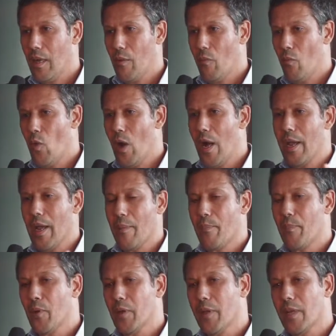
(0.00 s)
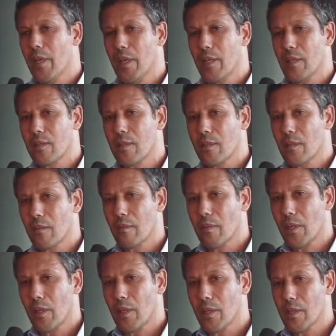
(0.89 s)
Why I put this?
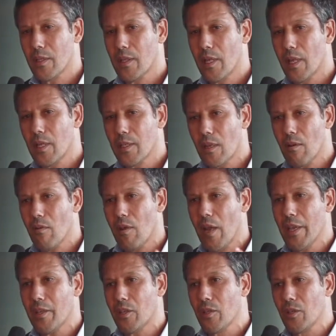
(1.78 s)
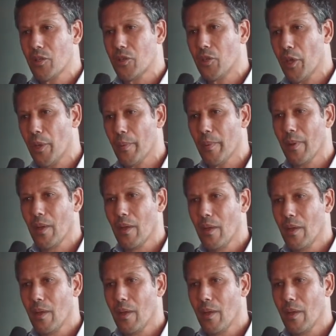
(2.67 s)
Because there is a relationship